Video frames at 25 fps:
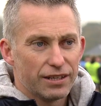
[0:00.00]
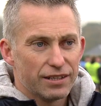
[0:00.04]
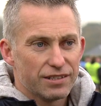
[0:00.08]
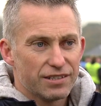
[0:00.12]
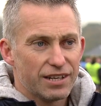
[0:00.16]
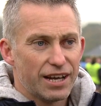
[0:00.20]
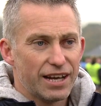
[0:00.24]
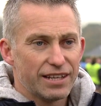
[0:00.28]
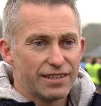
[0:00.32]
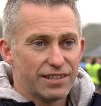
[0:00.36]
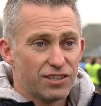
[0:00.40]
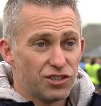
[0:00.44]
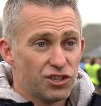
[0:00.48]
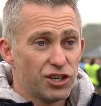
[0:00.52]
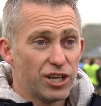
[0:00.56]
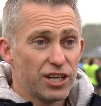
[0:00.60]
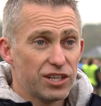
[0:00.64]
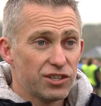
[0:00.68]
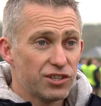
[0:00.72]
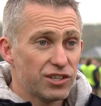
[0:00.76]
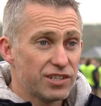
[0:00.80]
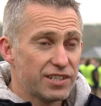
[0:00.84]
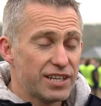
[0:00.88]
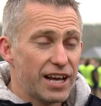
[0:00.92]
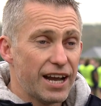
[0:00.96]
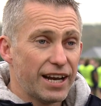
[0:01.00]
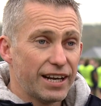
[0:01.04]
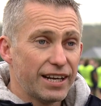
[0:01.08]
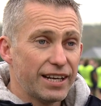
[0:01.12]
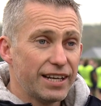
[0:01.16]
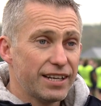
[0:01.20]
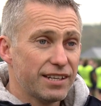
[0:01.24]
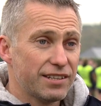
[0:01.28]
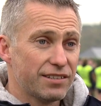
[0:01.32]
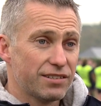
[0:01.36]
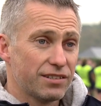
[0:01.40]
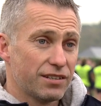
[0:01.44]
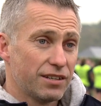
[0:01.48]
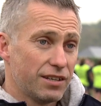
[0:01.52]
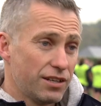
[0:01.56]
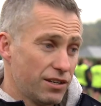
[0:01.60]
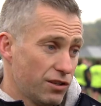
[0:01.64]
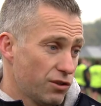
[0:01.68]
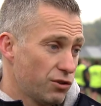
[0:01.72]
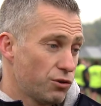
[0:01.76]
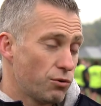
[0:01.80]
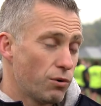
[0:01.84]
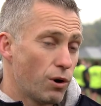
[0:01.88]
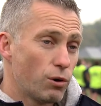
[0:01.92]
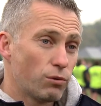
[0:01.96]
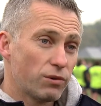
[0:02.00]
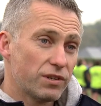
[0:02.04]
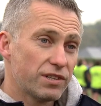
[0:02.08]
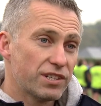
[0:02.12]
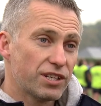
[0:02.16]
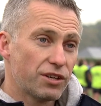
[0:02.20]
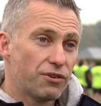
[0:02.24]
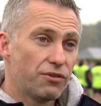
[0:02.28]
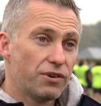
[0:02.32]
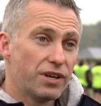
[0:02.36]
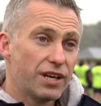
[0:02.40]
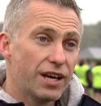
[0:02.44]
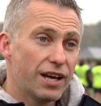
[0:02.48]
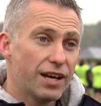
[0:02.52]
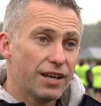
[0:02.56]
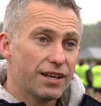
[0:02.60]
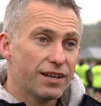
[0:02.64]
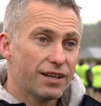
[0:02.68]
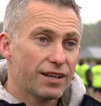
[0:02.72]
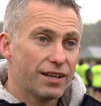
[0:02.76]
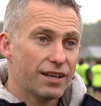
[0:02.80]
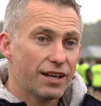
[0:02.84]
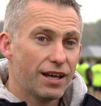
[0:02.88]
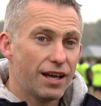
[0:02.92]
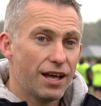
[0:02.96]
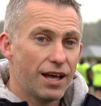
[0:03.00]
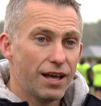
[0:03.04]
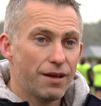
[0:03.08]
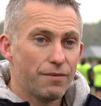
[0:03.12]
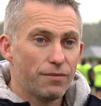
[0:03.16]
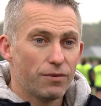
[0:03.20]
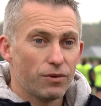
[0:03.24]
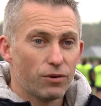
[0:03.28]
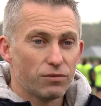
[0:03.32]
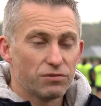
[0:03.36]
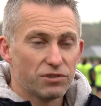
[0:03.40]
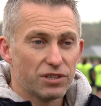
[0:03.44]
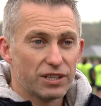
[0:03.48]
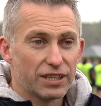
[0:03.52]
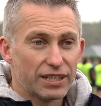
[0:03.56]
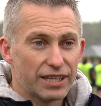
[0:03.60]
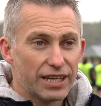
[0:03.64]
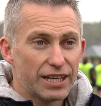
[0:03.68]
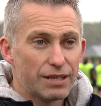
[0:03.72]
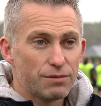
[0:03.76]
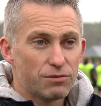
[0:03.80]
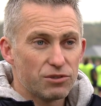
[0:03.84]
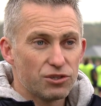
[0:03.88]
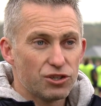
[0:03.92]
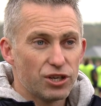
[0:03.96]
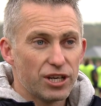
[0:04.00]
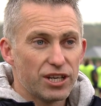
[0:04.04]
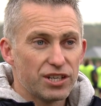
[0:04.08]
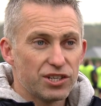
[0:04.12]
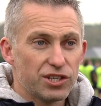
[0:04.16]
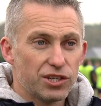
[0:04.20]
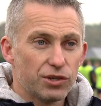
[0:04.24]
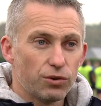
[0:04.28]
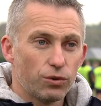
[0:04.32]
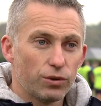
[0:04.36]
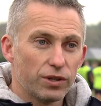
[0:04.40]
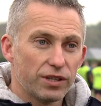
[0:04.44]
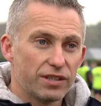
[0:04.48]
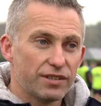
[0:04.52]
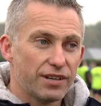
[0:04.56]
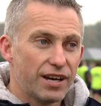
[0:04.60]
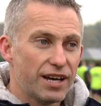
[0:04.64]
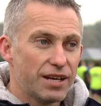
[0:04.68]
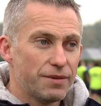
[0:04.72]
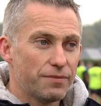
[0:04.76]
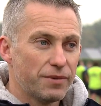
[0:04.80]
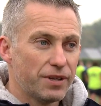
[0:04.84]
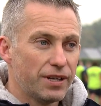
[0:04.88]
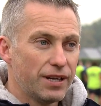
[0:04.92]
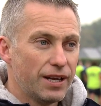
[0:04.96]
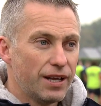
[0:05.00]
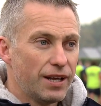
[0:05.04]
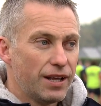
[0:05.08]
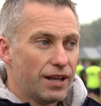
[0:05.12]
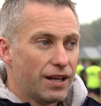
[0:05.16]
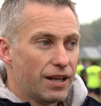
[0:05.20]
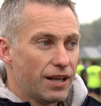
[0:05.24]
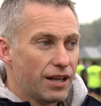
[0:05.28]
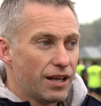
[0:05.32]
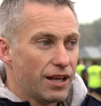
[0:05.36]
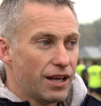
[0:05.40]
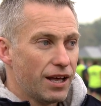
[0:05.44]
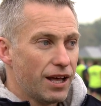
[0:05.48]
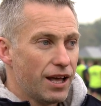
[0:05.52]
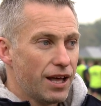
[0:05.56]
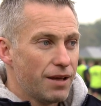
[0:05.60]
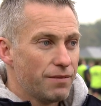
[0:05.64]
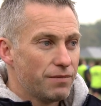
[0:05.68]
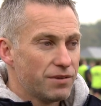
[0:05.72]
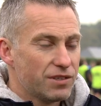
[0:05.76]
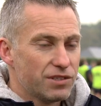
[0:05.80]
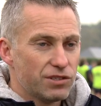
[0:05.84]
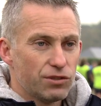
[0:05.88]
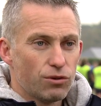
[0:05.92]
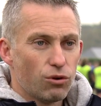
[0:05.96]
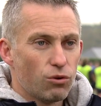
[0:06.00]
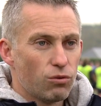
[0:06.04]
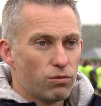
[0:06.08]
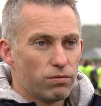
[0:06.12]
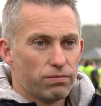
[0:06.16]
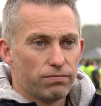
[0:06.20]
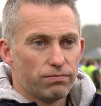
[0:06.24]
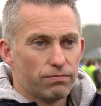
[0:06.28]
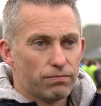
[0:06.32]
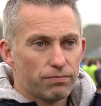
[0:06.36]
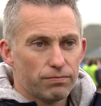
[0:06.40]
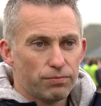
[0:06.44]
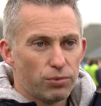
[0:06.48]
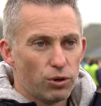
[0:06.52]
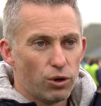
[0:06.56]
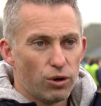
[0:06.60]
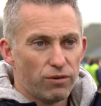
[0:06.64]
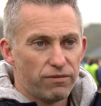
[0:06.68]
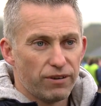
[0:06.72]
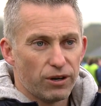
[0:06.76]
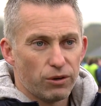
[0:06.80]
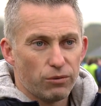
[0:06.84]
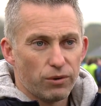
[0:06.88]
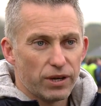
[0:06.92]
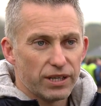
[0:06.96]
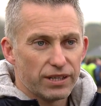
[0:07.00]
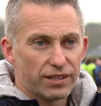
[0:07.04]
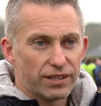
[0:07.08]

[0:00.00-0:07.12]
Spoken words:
has had to change his techniques throughout his career. Obviously the game's changing all the time, and there's no perfect way